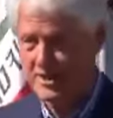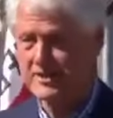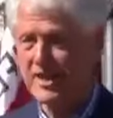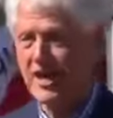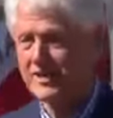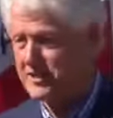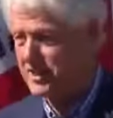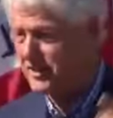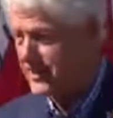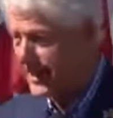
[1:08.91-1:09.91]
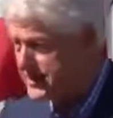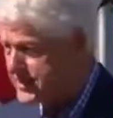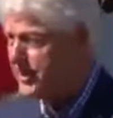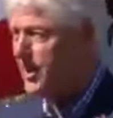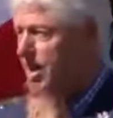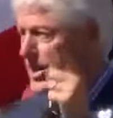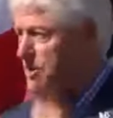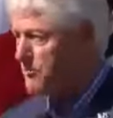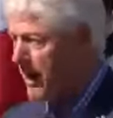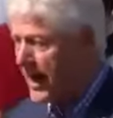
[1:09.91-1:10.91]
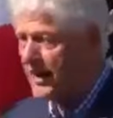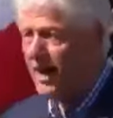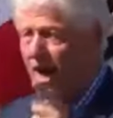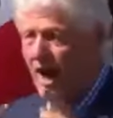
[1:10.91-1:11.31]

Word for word: It's not just a decent, humane,